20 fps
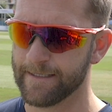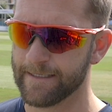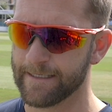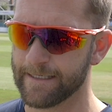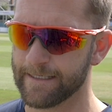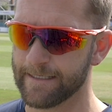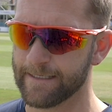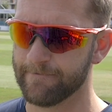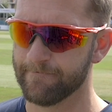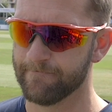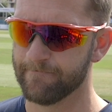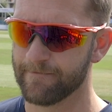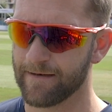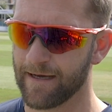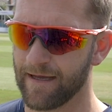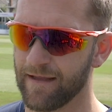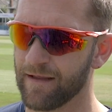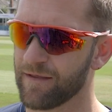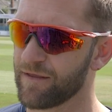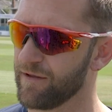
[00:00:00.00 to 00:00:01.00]
And
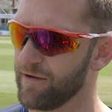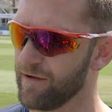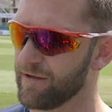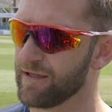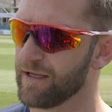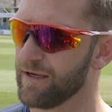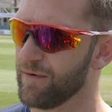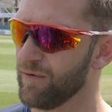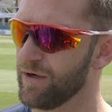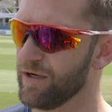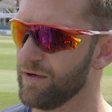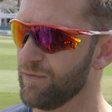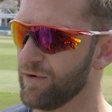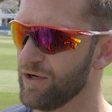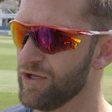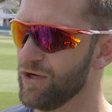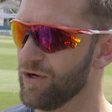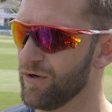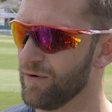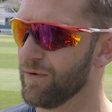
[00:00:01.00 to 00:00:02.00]
then thirdly,
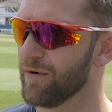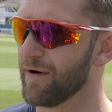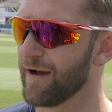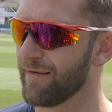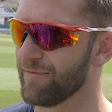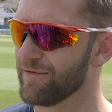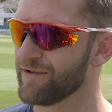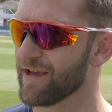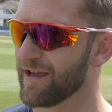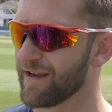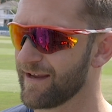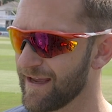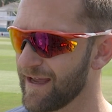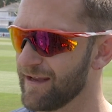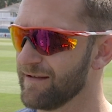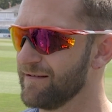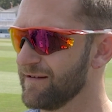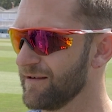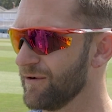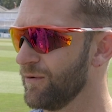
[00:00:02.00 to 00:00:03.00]
we knew we were having to
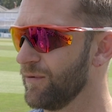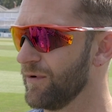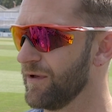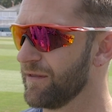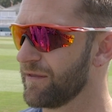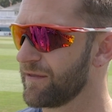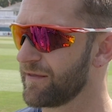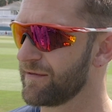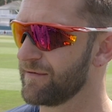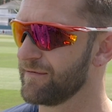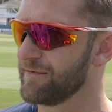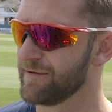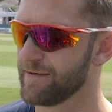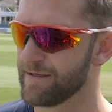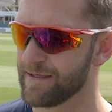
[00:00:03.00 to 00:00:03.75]
again deal with